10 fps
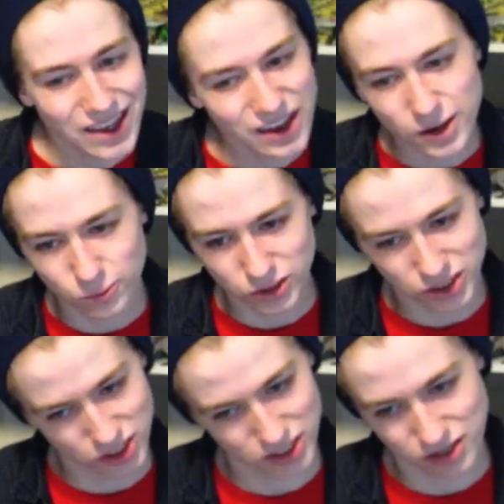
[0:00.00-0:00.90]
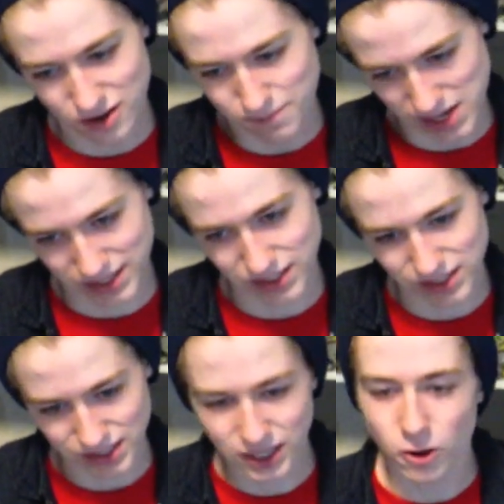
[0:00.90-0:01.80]
It was just amazing to
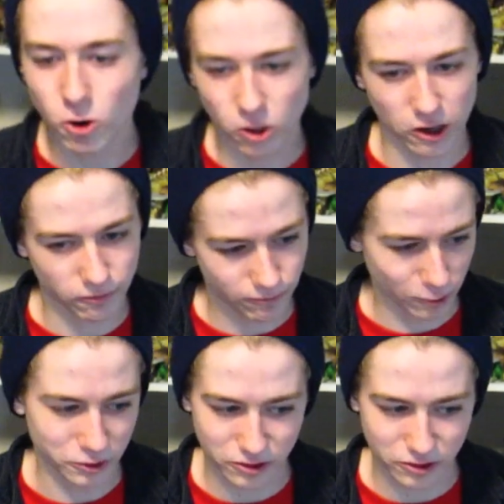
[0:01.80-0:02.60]
see it all unfold.